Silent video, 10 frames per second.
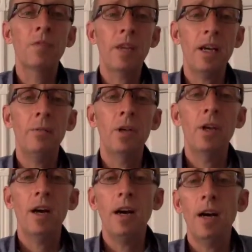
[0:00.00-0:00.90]
Okay,
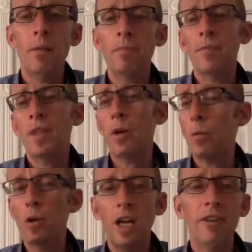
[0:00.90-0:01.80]
a
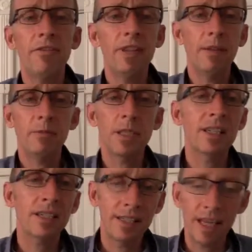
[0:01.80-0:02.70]
real life
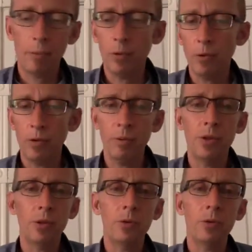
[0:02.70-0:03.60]
business example that we've been
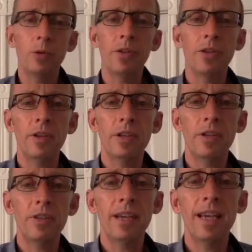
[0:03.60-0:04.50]
doing it with
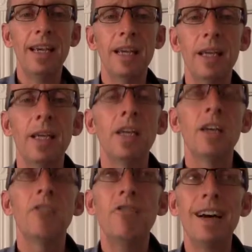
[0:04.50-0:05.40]
is a
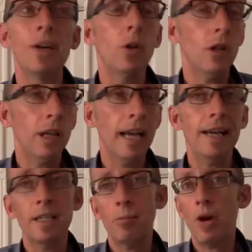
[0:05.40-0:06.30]
vinyl
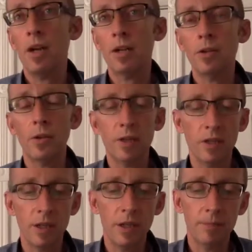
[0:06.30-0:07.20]
lattice product. So this is